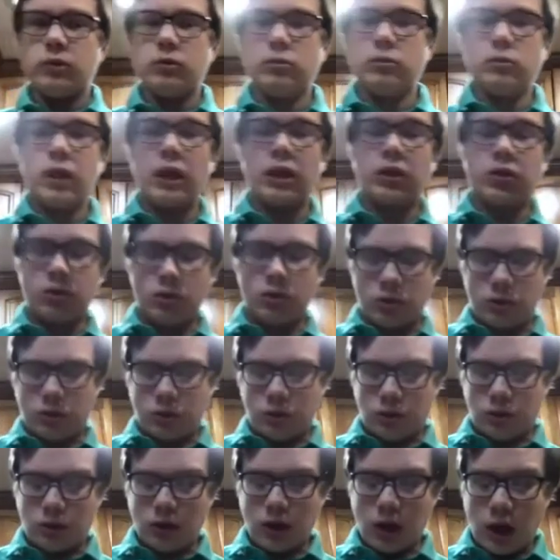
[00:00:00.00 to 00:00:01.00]
That's
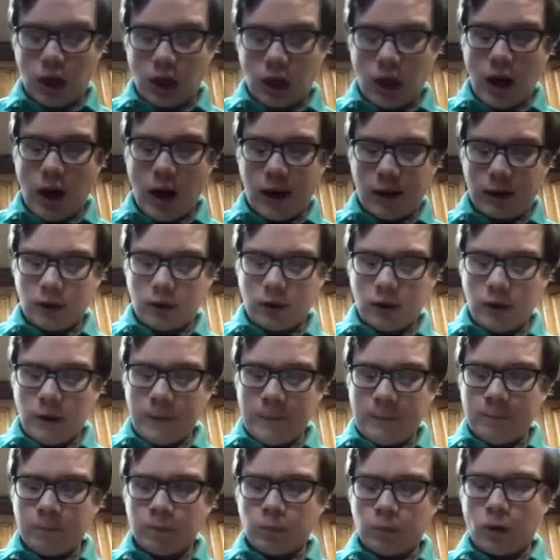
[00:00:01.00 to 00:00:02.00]
a lot.
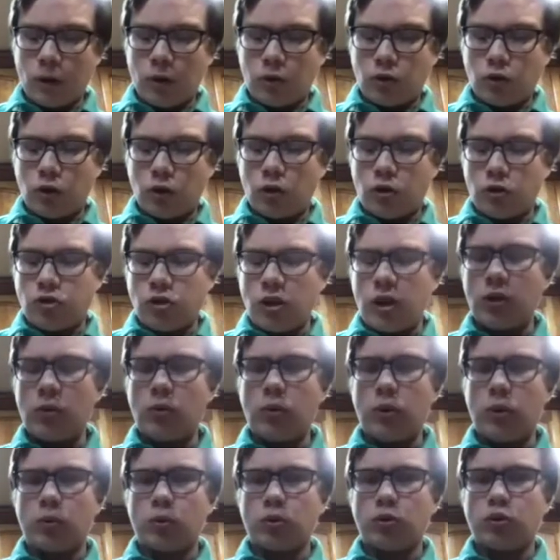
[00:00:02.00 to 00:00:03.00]
And so the cheddar
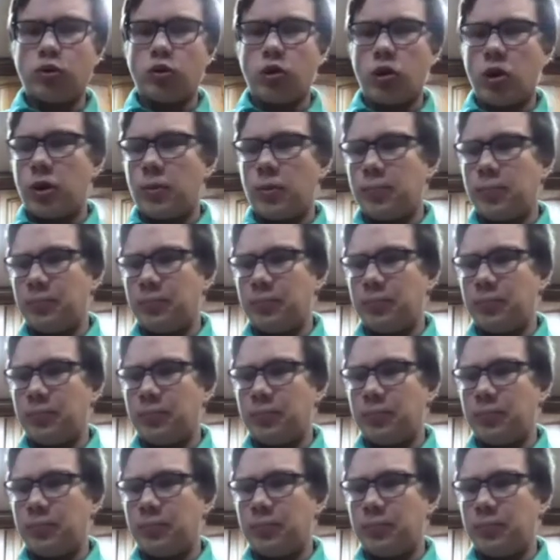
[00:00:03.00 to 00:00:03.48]
one was good.